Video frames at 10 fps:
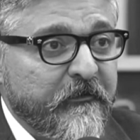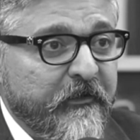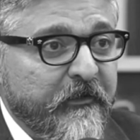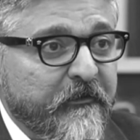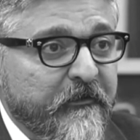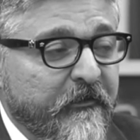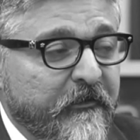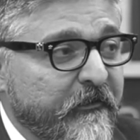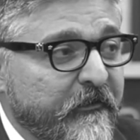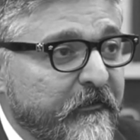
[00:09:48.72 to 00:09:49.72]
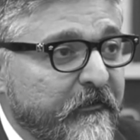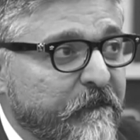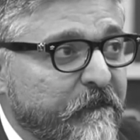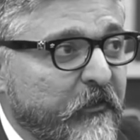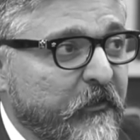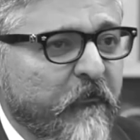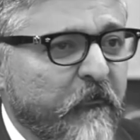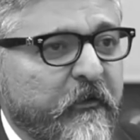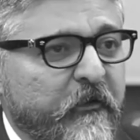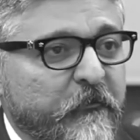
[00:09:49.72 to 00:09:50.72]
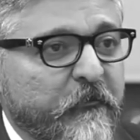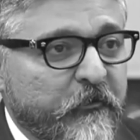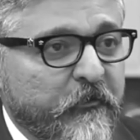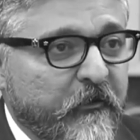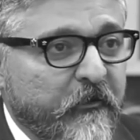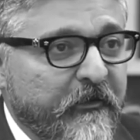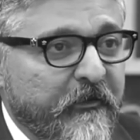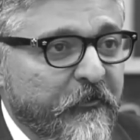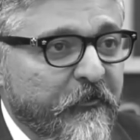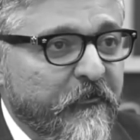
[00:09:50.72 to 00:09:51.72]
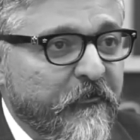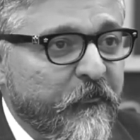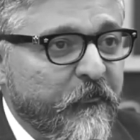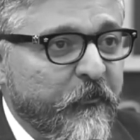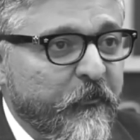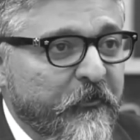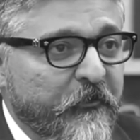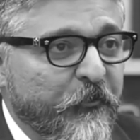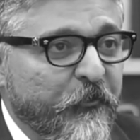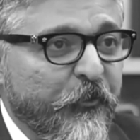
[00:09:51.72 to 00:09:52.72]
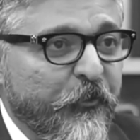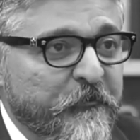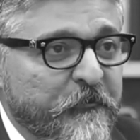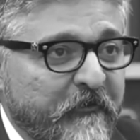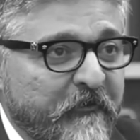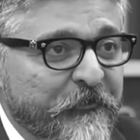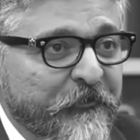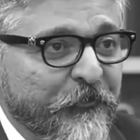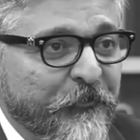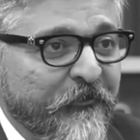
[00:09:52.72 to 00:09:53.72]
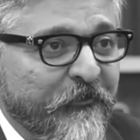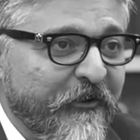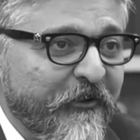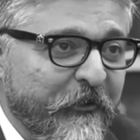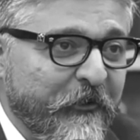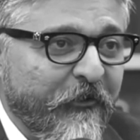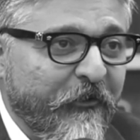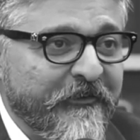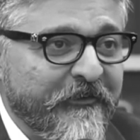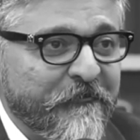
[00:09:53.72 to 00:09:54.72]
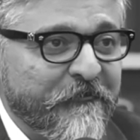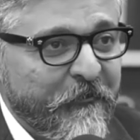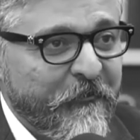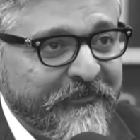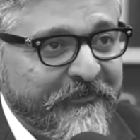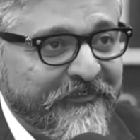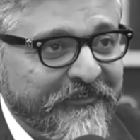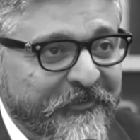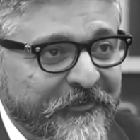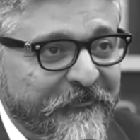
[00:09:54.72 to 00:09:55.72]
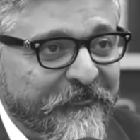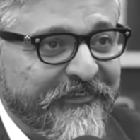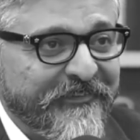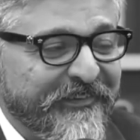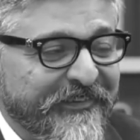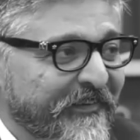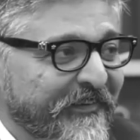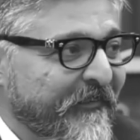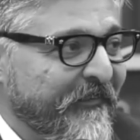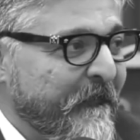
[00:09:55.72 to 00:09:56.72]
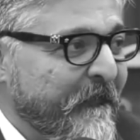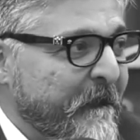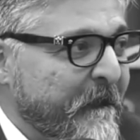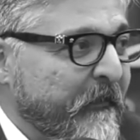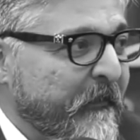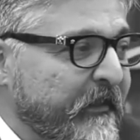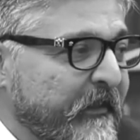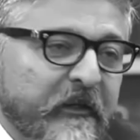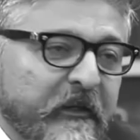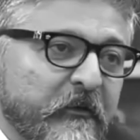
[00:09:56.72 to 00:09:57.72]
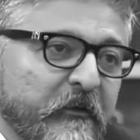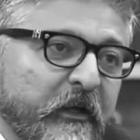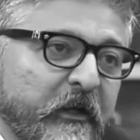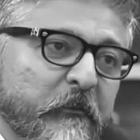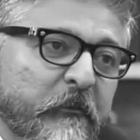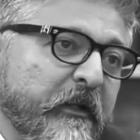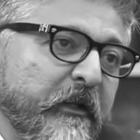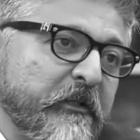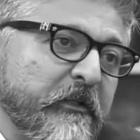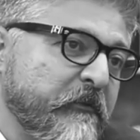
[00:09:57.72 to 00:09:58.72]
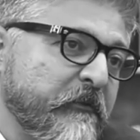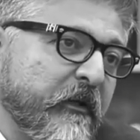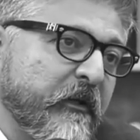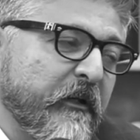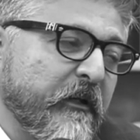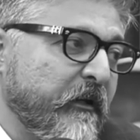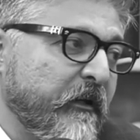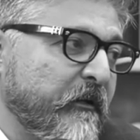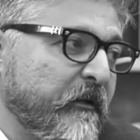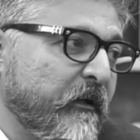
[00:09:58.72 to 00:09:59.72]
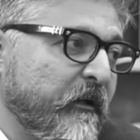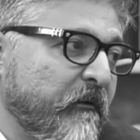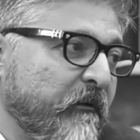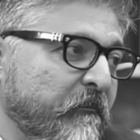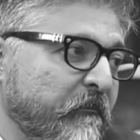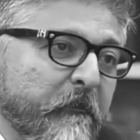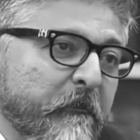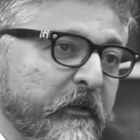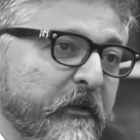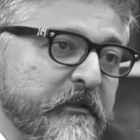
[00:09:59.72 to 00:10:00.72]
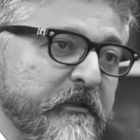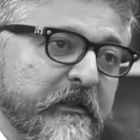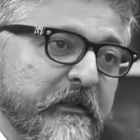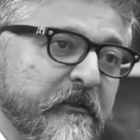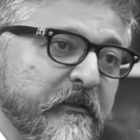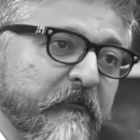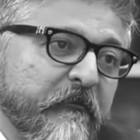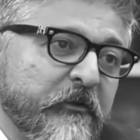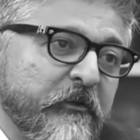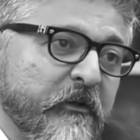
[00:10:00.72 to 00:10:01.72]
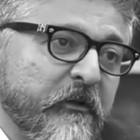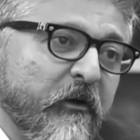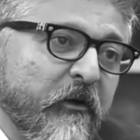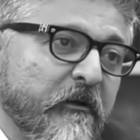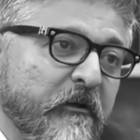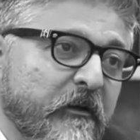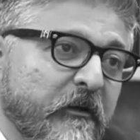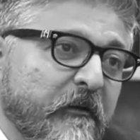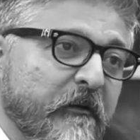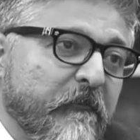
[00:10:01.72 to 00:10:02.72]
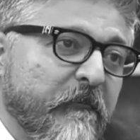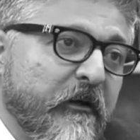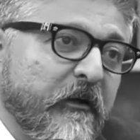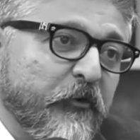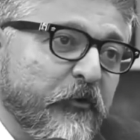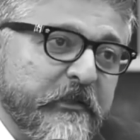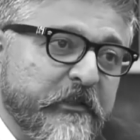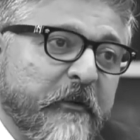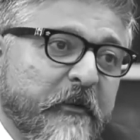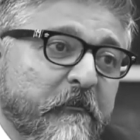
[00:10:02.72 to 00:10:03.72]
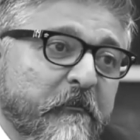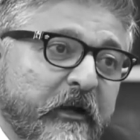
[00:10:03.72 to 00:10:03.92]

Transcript: that confidence was not there, you know. Went to low-cost private school, government college, public sector university. But I think, you know, anyone can achieve it. And my PhD thesis eventually got Toby Jackman